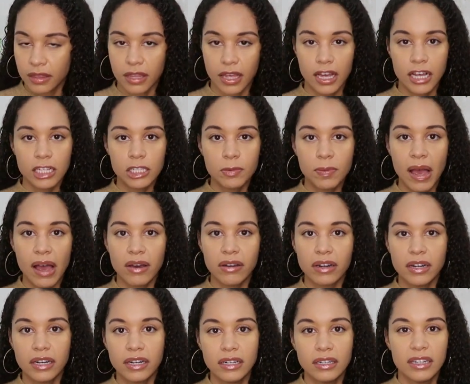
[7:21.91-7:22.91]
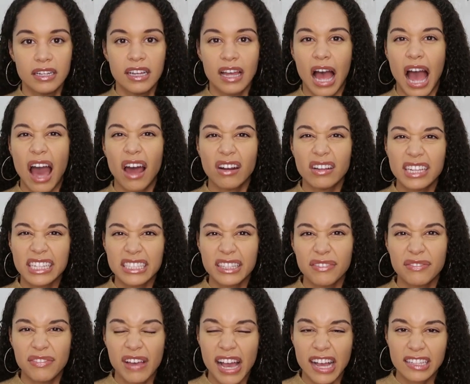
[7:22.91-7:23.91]
The Husk Powder, I don't like
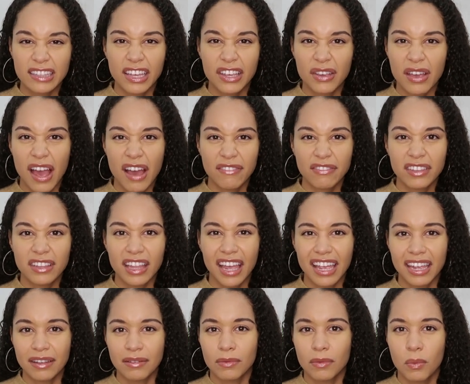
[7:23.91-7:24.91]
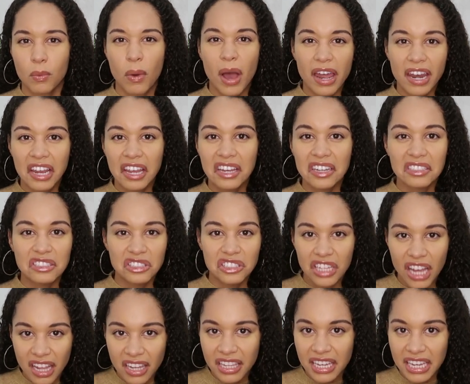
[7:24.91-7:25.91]
the fact that you have to like wet it and
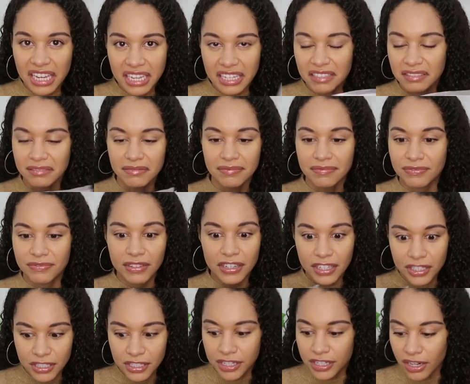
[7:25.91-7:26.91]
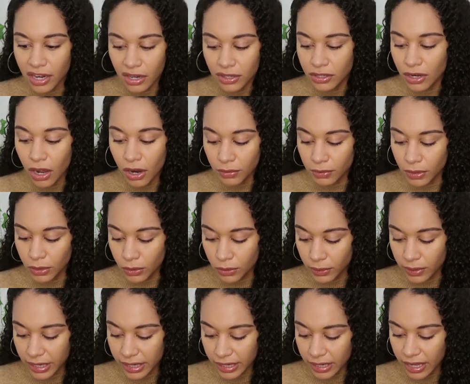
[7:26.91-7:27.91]
gel it and feed it to your dog real
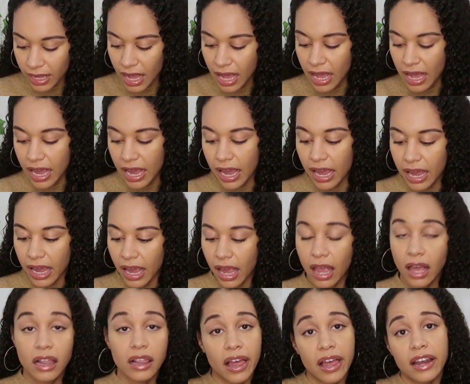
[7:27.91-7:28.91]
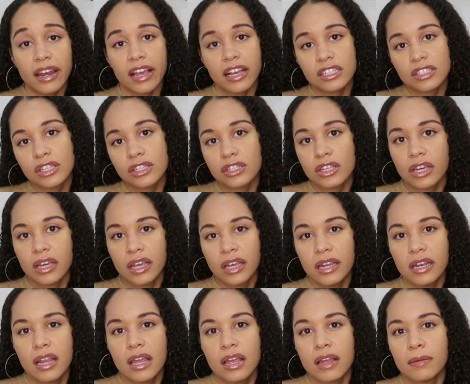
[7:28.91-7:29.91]
quick. And Glandex is
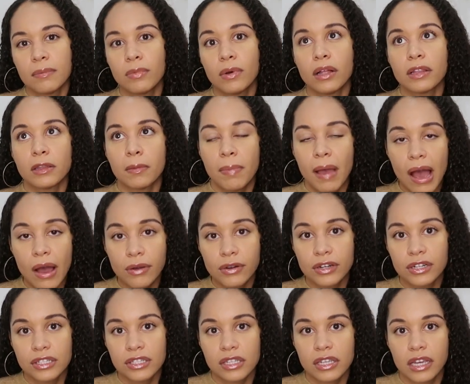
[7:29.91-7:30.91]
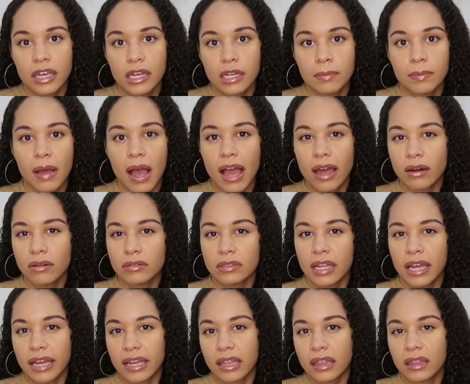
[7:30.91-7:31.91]
good. Well, the powder is good, but I don't
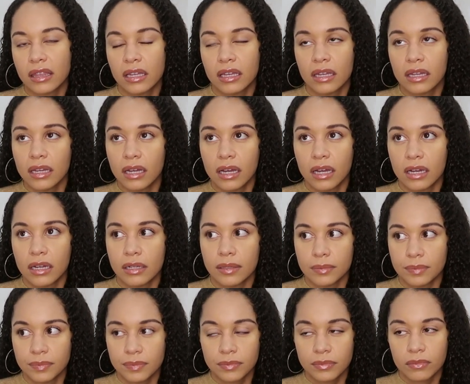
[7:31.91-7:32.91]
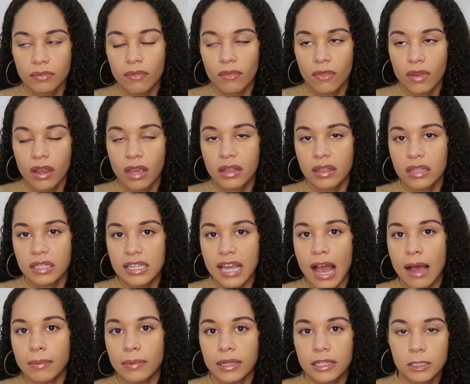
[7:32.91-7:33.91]
like the
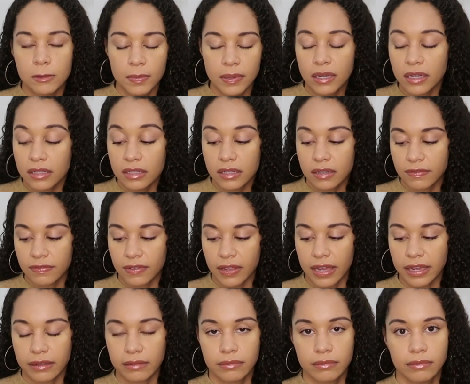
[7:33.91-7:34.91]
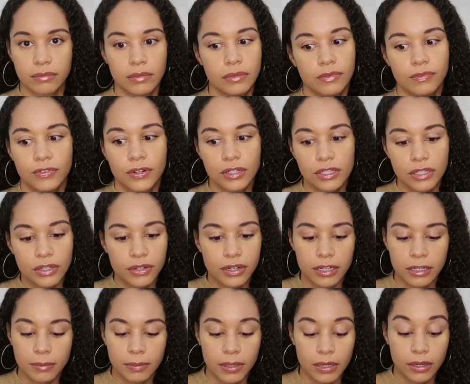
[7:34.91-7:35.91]
tablets because of like first
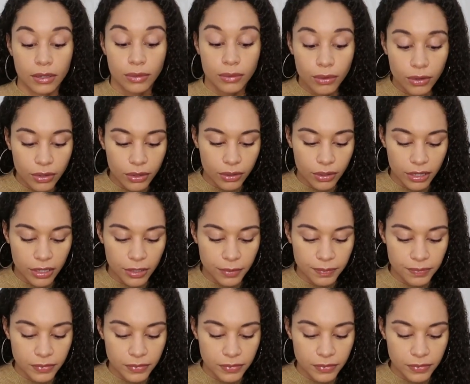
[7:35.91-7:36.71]
ingredient being canola oil.